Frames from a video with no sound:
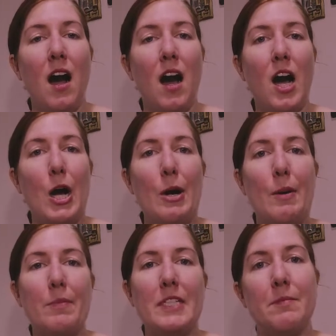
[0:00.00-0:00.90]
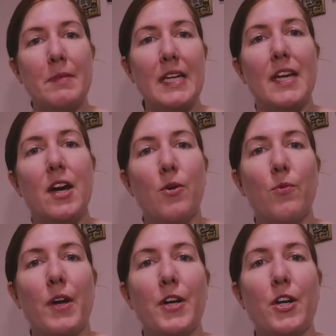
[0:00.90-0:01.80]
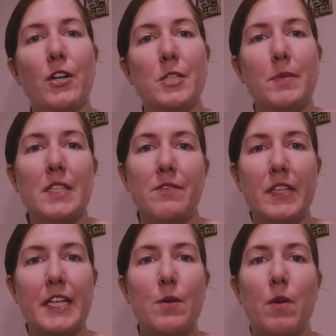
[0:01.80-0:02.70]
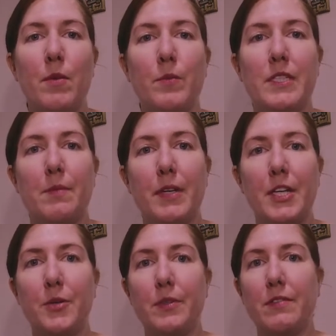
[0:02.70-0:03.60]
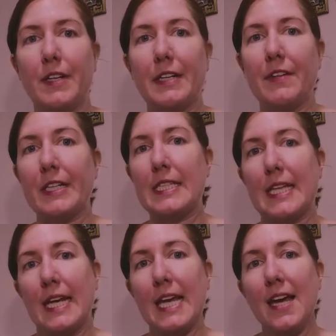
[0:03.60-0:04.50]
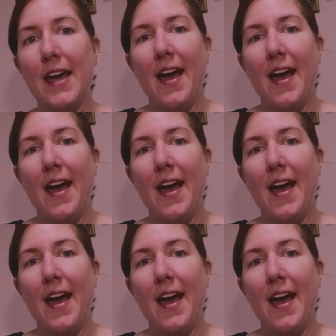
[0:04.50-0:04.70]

To me, a runner, specifically a woman, was somebody who was very, very skinny.